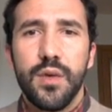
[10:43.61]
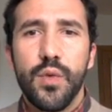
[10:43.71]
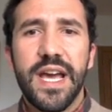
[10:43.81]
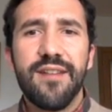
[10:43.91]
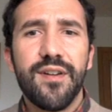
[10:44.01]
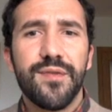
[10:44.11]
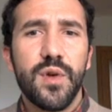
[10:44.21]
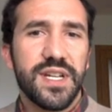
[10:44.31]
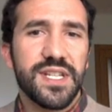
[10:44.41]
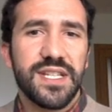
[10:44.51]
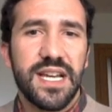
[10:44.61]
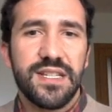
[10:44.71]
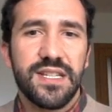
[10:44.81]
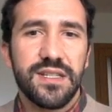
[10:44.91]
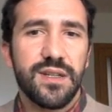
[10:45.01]
We have a few
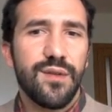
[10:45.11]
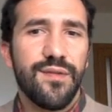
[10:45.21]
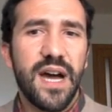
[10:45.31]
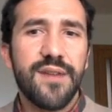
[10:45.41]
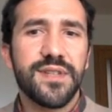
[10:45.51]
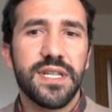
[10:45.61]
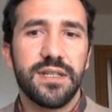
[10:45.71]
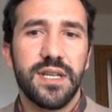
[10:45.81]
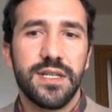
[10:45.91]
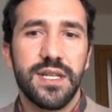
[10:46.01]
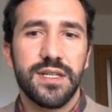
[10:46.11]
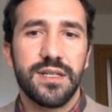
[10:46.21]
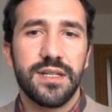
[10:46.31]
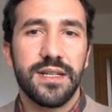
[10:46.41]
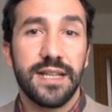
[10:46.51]
exercises, 5 sentences.